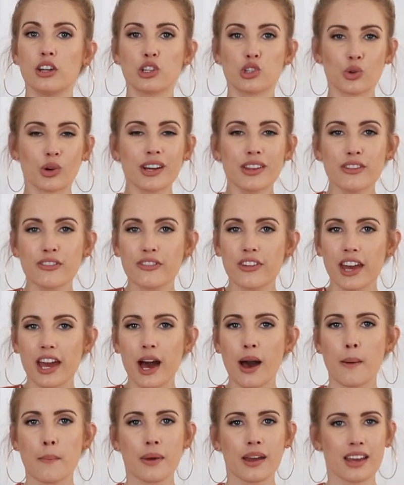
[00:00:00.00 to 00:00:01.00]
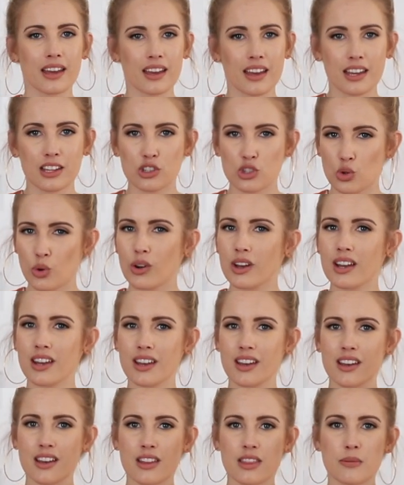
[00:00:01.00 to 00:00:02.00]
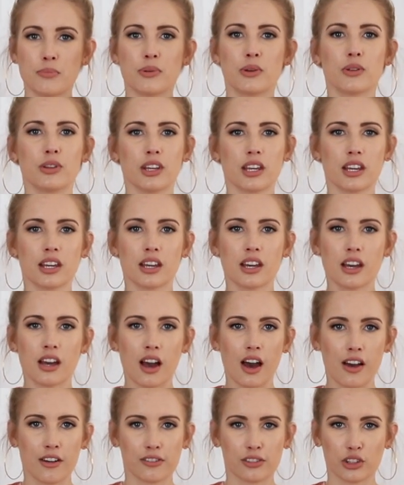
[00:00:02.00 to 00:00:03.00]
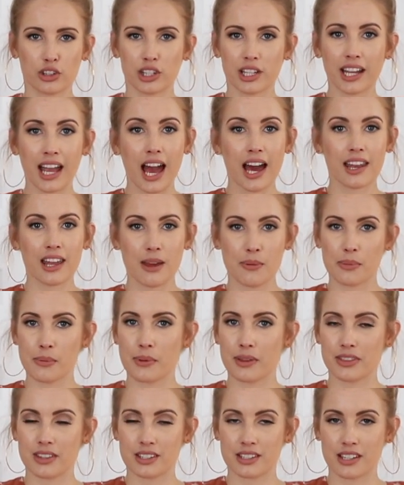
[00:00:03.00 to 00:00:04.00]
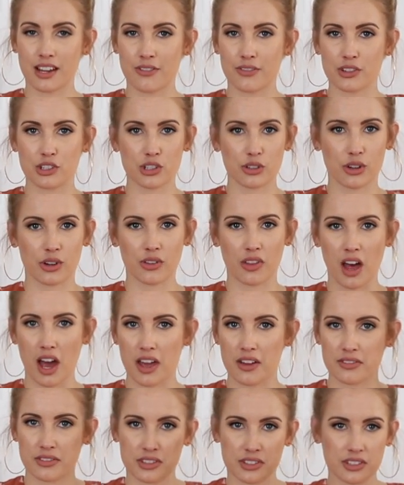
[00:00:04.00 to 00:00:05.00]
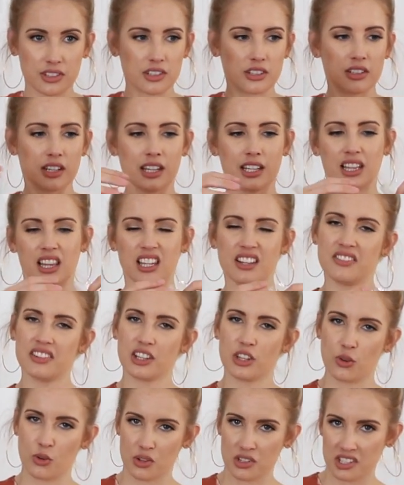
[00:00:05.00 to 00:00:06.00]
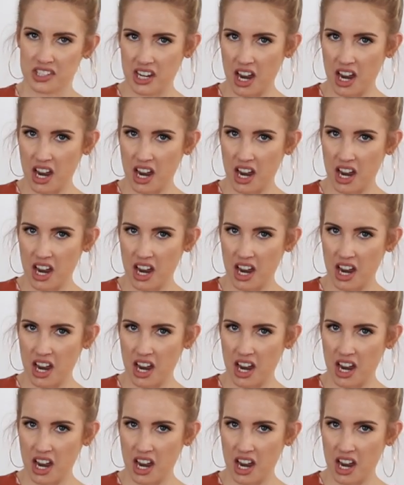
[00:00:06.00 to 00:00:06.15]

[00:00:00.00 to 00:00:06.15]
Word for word: Join the fam, enjoy the beauty of learning how to implement this stuff into your own lives and living your